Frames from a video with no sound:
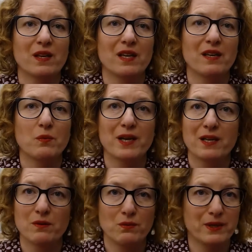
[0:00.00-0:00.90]

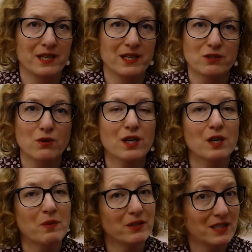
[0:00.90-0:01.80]
when we are talking
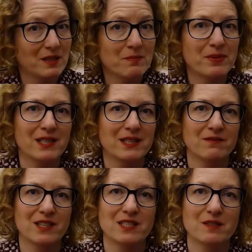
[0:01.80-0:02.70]
about an impact
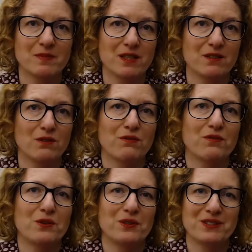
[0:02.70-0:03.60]
investment, of
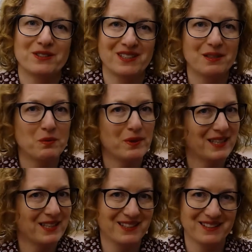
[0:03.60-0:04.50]
course,
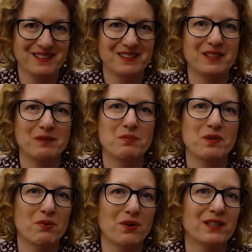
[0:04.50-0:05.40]
will the
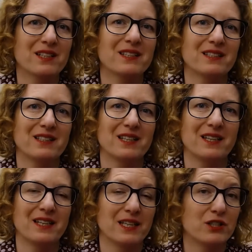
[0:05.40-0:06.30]
product
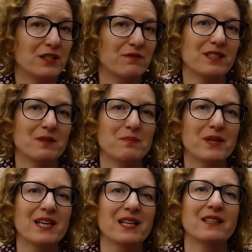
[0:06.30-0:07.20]
achieve an
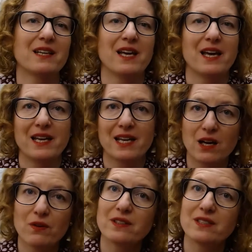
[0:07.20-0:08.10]
impact, and
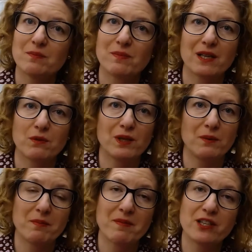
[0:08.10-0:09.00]
how this impact will
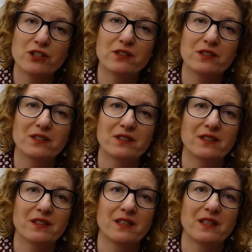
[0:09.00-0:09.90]
be measured.
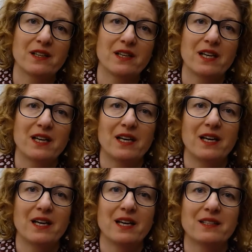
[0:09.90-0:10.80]

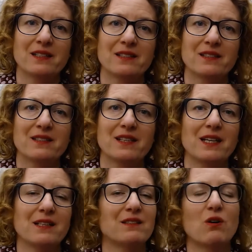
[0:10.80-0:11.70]
And
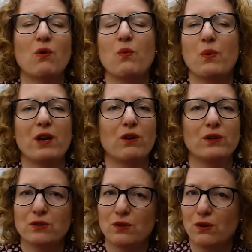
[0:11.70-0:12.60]
then we
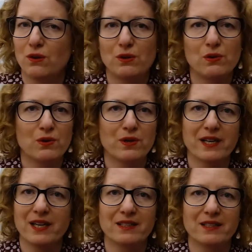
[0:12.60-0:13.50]
also look
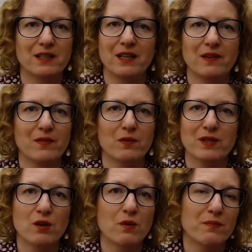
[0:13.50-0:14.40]
at the
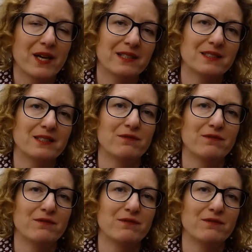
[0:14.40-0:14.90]
competitive